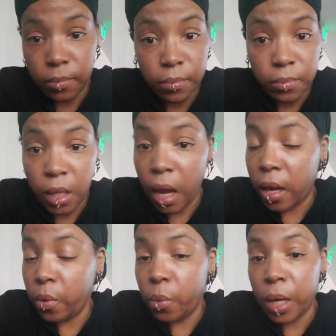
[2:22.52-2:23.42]

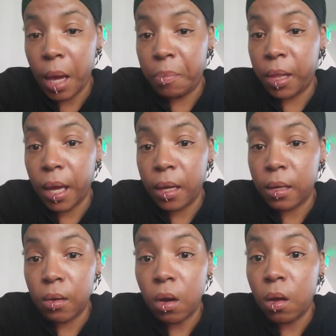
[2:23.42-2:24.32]
not what I
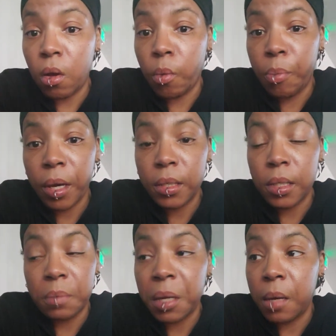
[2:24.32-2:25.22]
planned at all. But
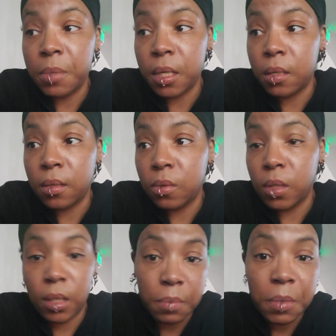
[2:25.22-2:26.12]
sometimes
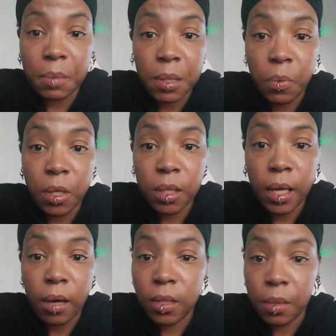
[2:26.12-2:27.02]
that works
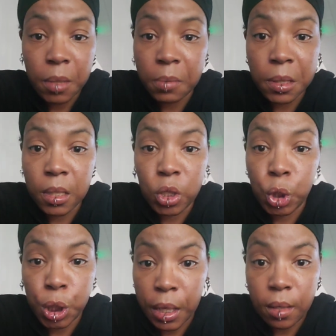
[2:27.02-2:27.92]
out. Sometimes it's
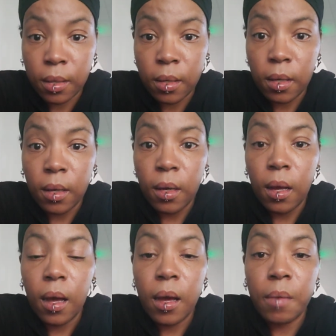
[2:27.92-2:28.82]
shit,
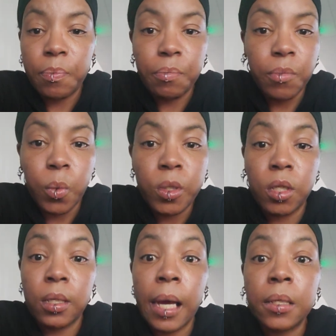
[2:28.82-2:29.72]
which
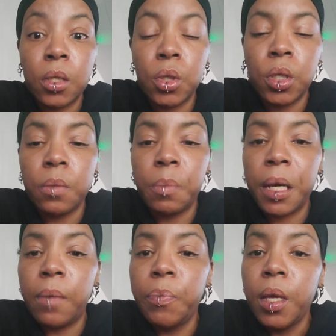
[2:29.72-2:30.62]
is as it should
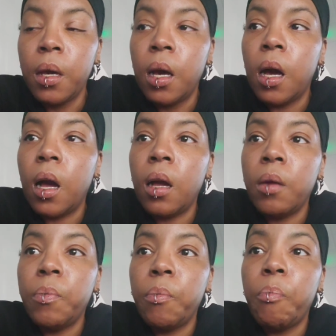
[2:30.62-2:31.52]
be.
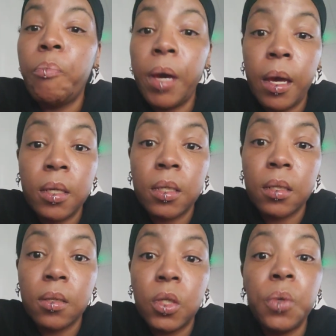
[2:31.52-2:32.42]
But
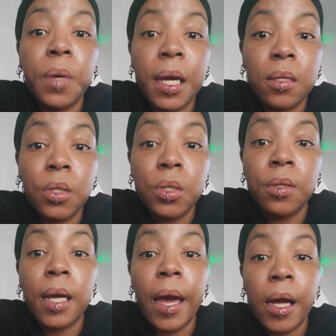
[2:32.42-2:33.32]
to answer
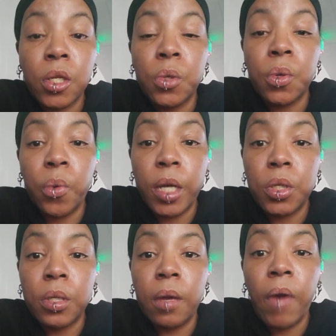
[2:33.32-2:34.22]
the actual
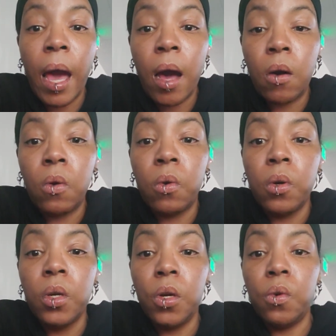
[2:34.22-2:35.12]
question of how
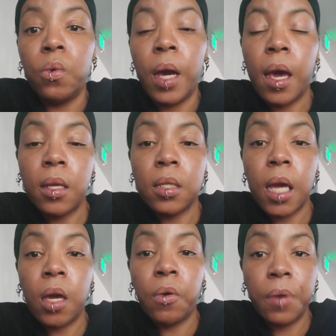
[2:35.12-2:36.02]
you as
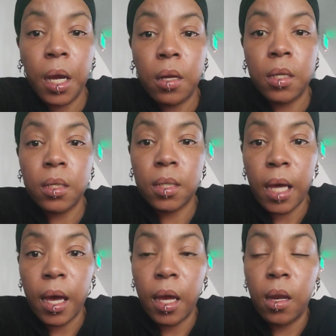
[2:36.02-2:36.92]
a creator
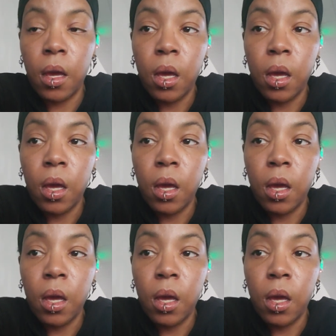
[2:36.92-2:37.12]
decide,